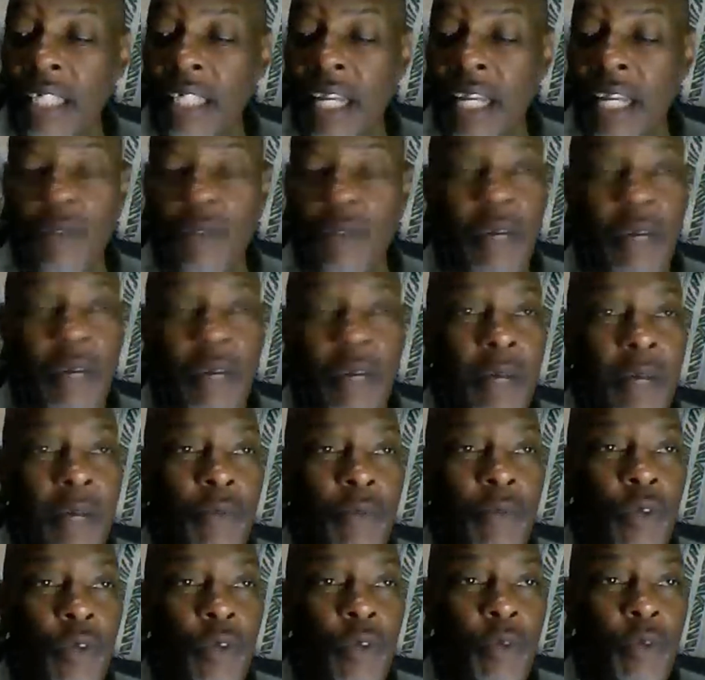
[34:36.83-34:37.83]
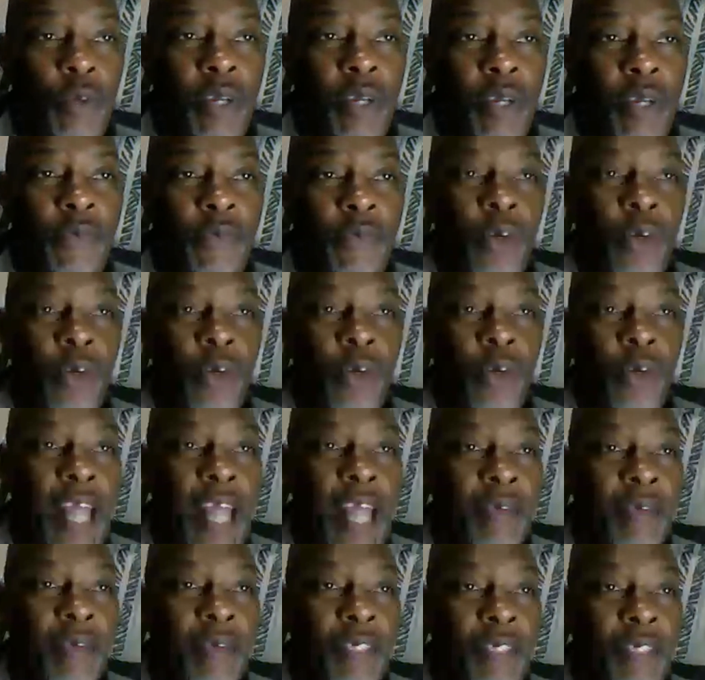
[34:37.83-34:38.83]
this thing of being a
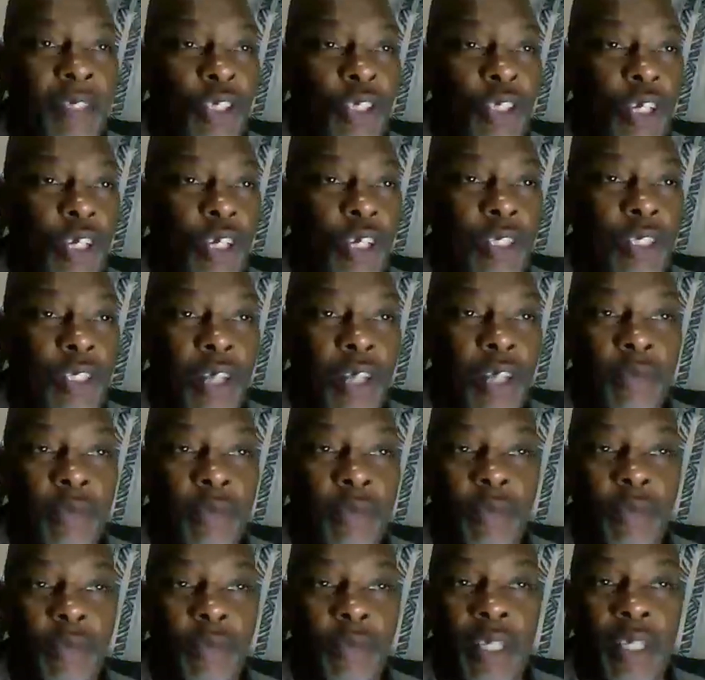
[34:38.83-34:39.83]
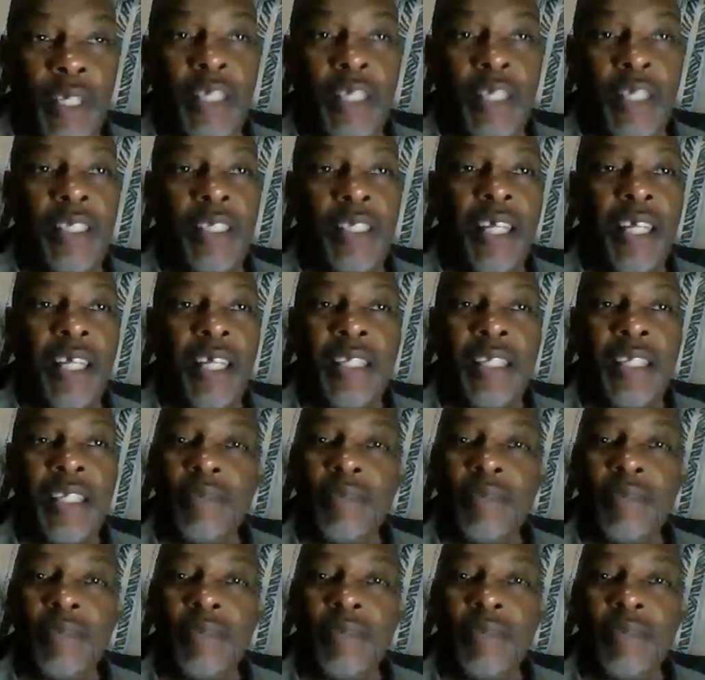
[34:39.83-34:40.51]
foreigner and getting jobs from Kenya,